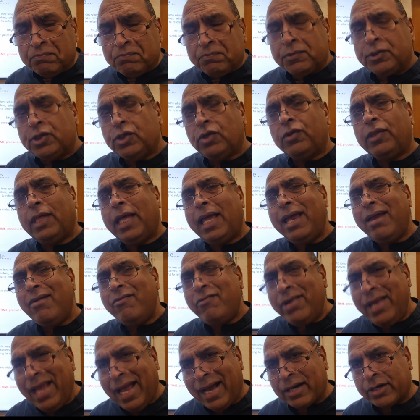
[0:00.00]
So their
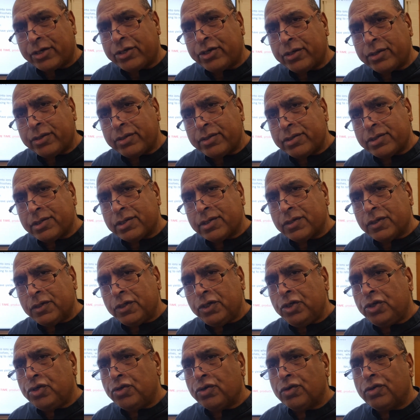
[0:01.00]
reactions
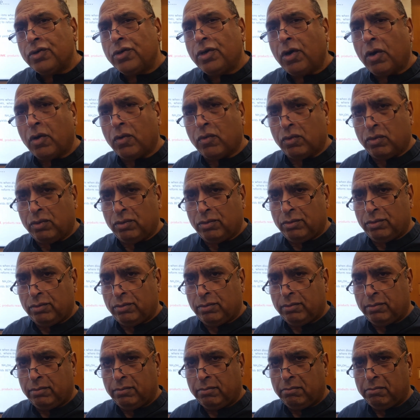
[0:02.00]
you should know.
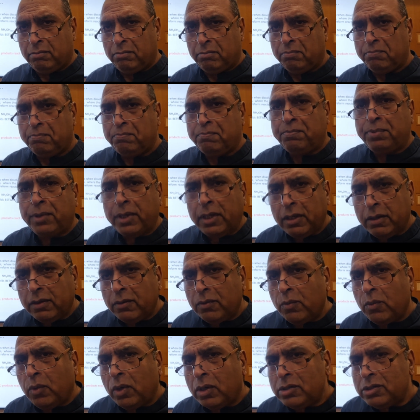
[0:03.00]
But
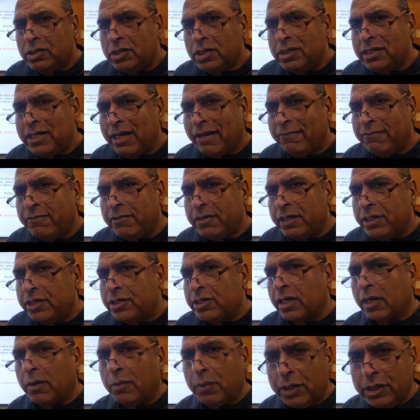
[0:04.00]
what's the
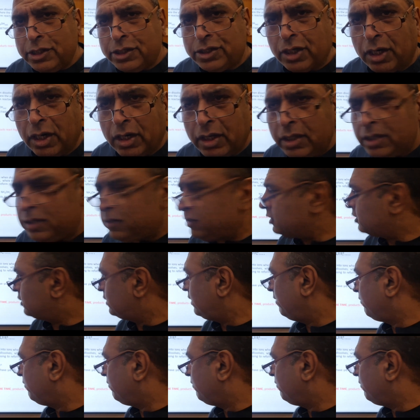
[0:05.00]
definition? I want you to learn this